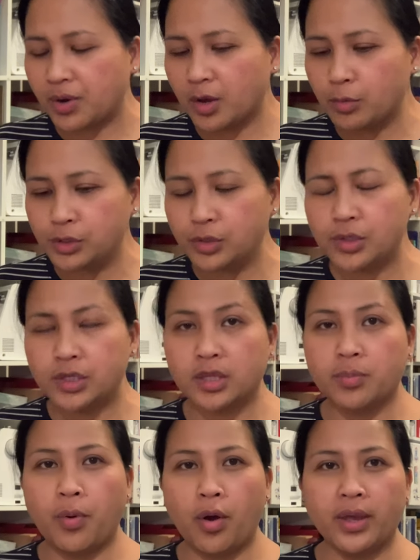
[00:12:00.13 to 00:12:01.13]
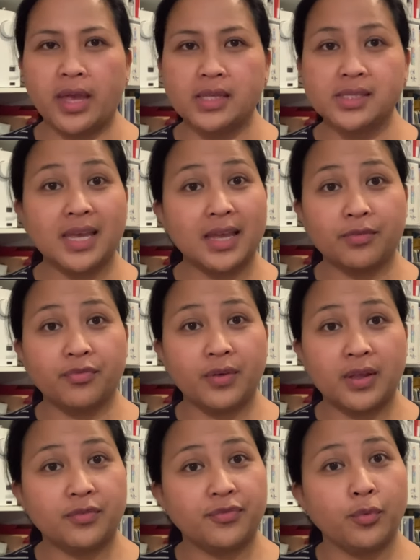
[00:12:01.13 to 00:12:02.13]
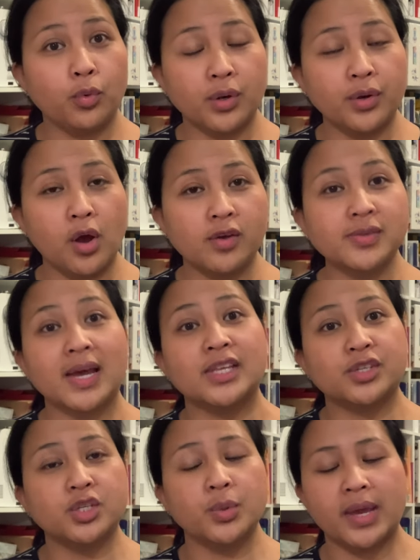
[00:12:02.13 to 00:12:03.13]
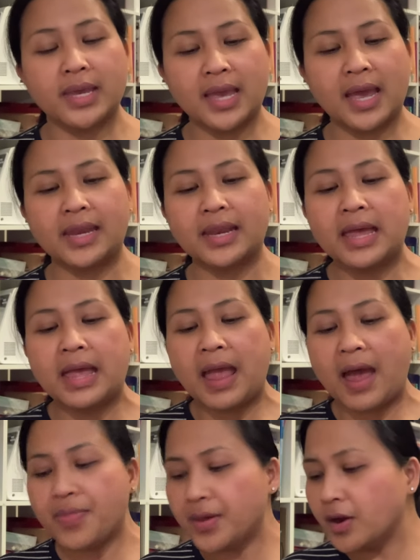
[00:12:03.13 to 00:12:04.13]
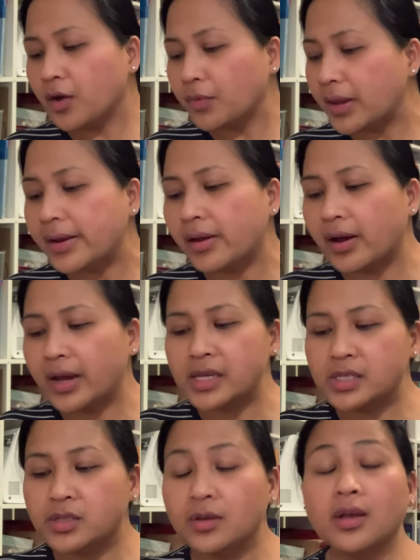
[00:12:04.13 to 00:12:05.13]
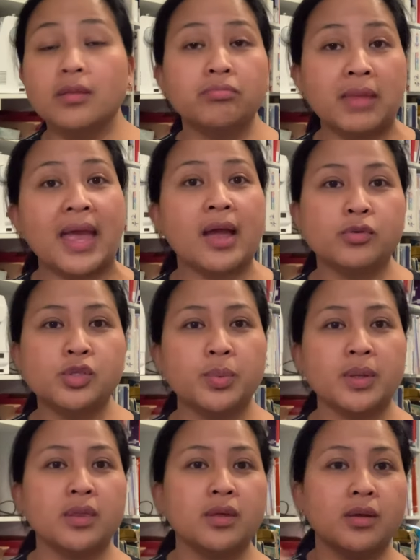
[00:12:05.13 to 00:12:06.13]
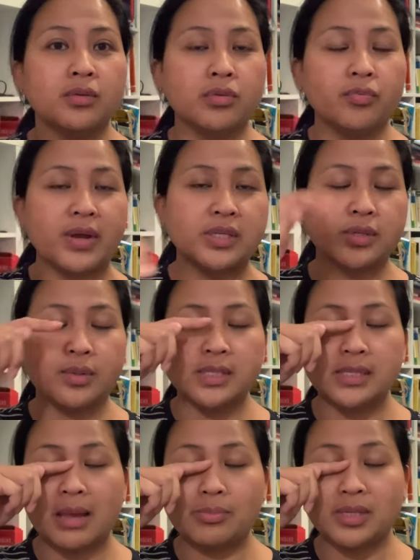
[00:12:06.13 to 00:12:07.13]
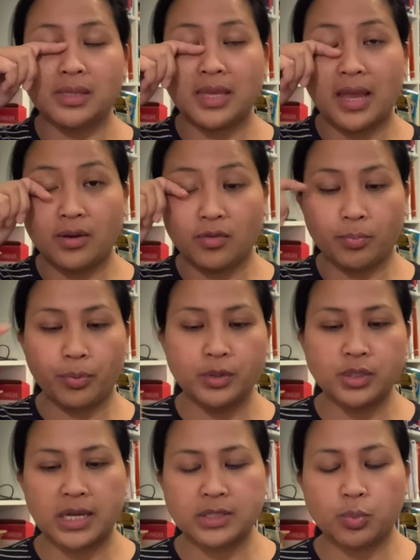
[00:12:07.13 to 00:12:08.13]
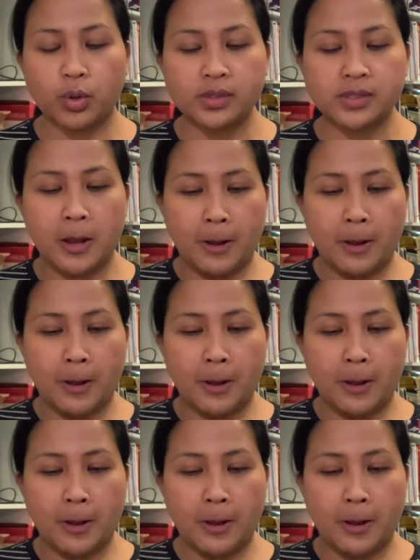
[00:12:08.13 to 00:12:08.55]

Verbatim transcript: I was using the pockets, it it fallen off, so I had to do it again. And then I realised now doing the, the rest of the snaps at the end of the project was